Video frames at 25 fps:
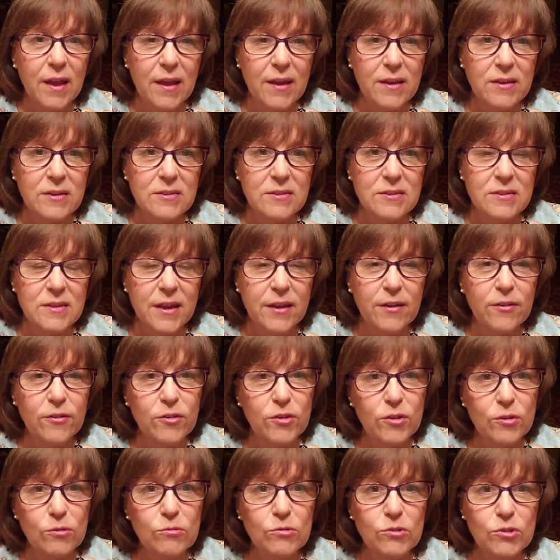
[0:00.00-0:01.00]
as our
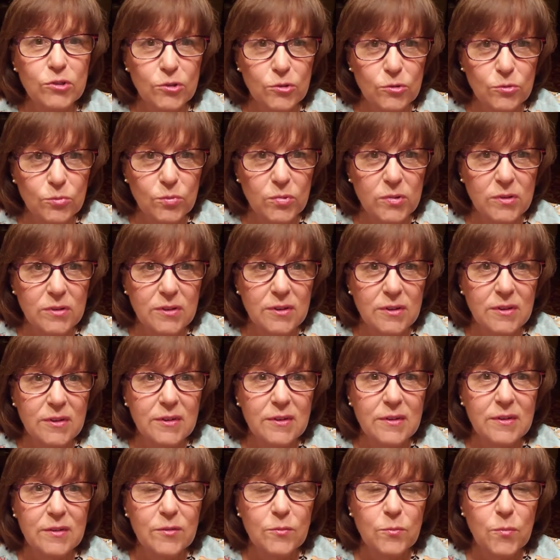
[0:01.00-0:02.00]
YouTube
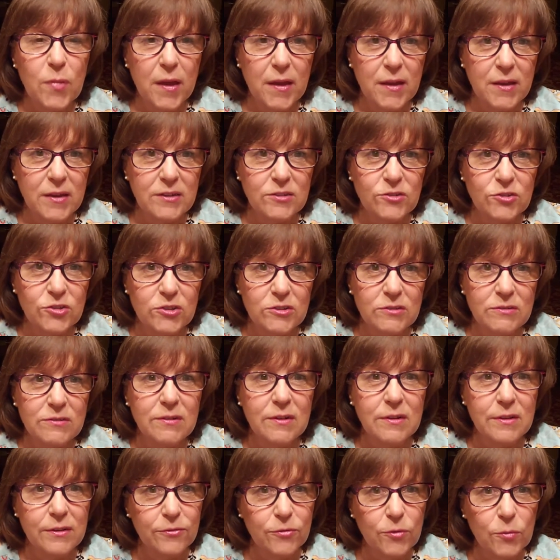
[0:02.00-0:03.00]
page,
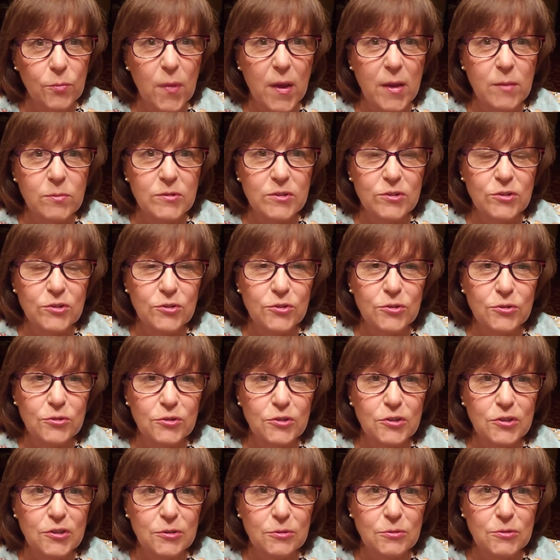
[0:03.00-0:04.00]
Clifford Baptist
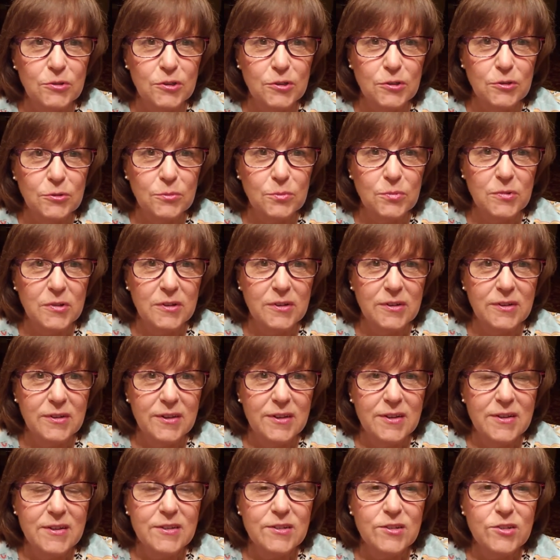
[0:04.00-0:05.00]
Church YouTube.
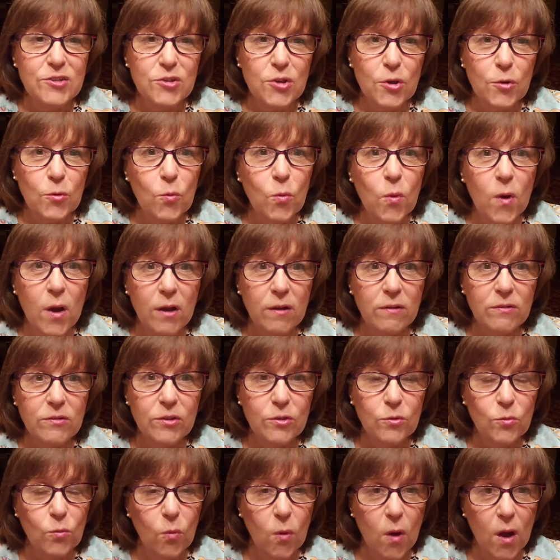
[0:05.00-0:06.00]
So while
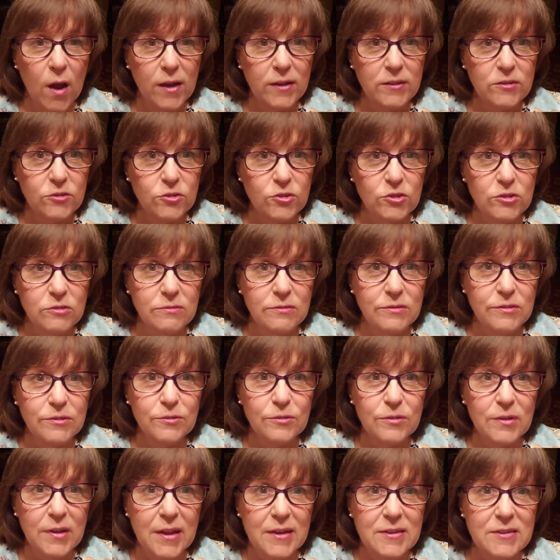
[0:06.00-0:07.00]
you watch
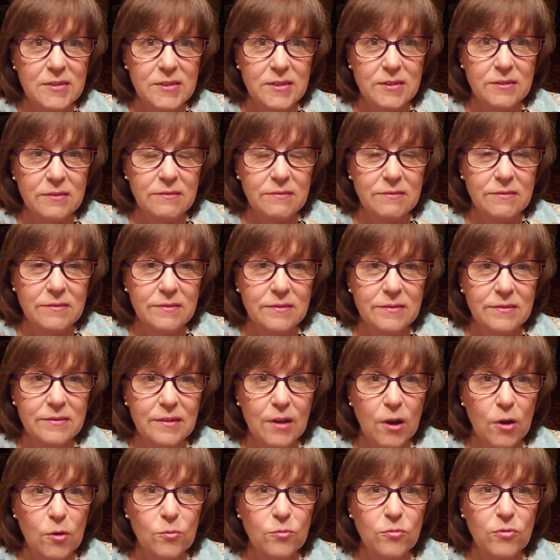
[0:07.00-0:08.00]
your lesson,
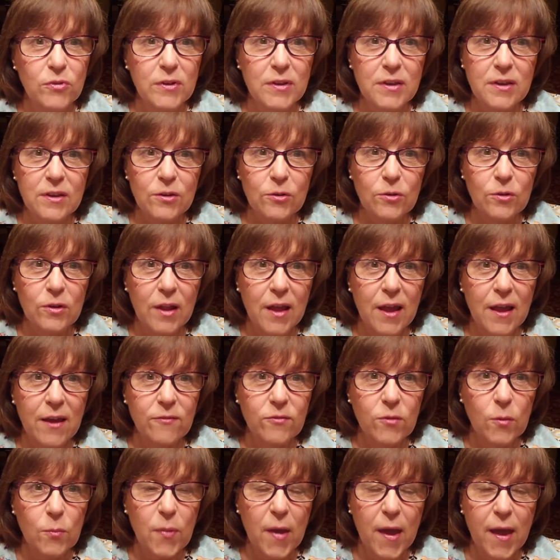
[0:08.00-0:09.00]
hopefully you'll
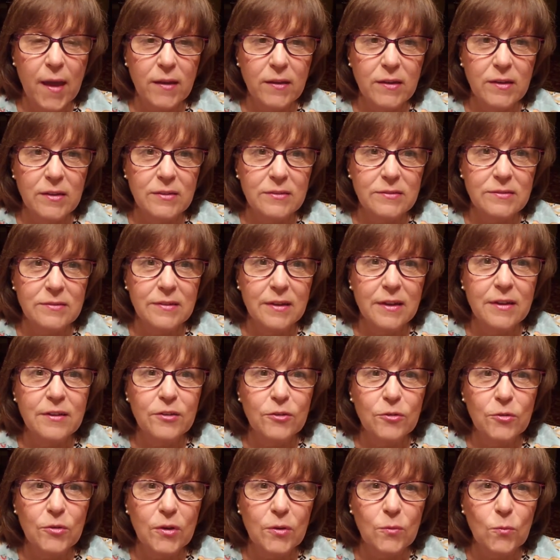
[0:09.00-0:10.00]
have a packet
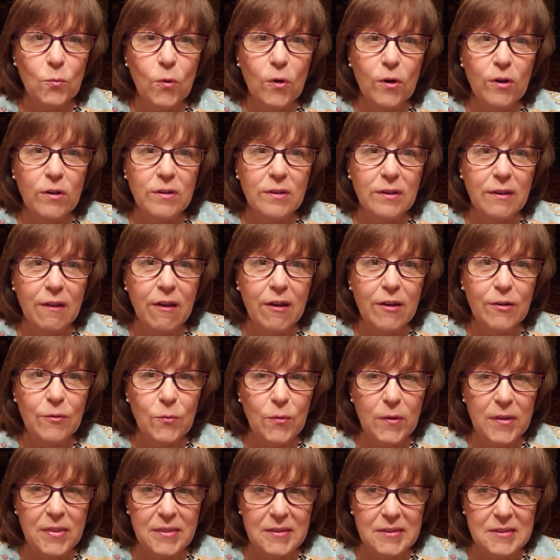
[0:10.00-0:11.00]
and you can work
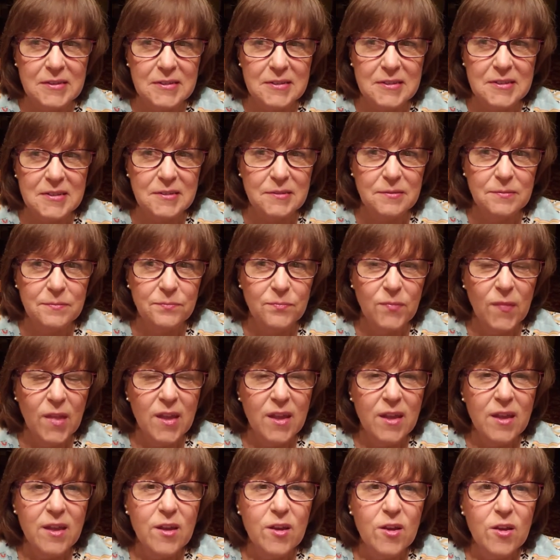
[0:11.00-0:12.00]
along with us.
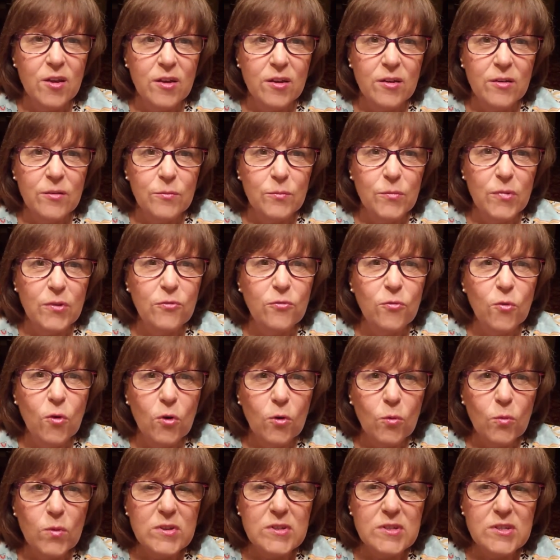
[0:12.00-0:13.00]

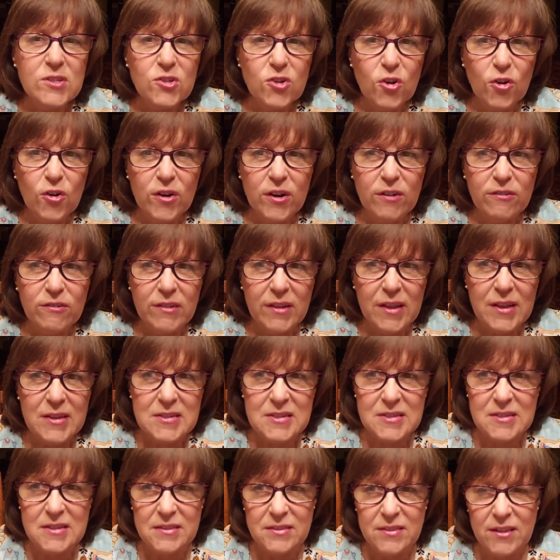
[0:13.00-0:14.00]
Before we start our
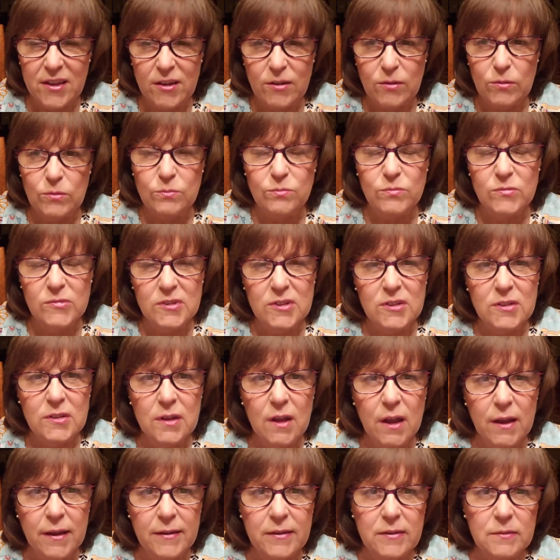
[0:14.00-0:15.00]
lesson, though,
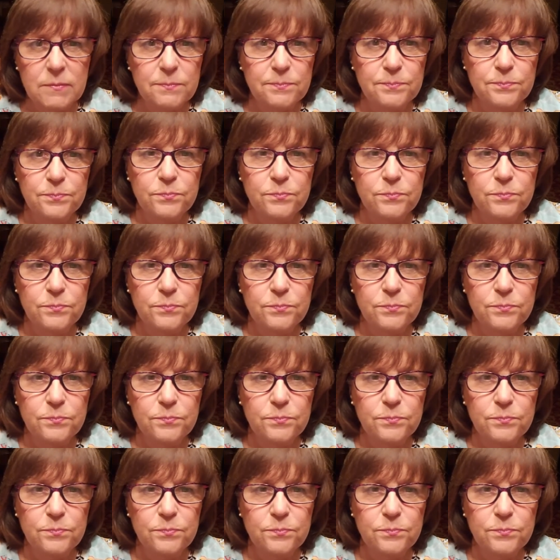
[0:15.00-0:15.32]
tonight,